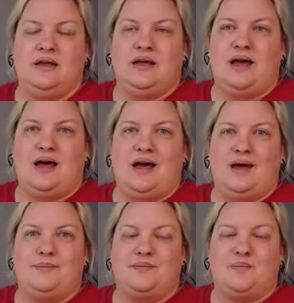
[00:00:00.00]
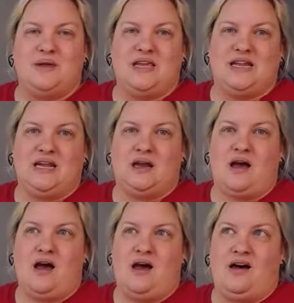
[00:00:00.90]
the beginning
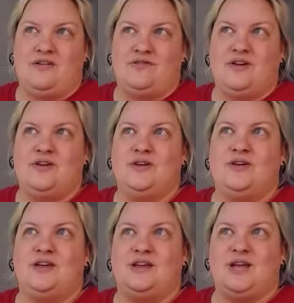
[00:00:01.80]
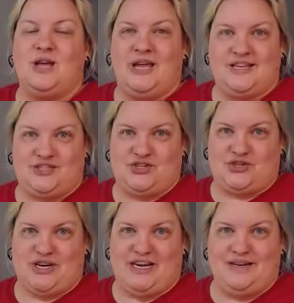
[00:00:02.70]
of
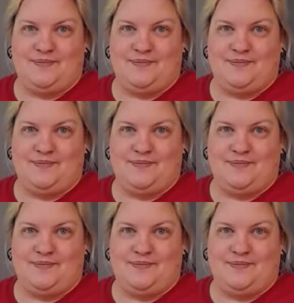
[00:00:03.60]
history.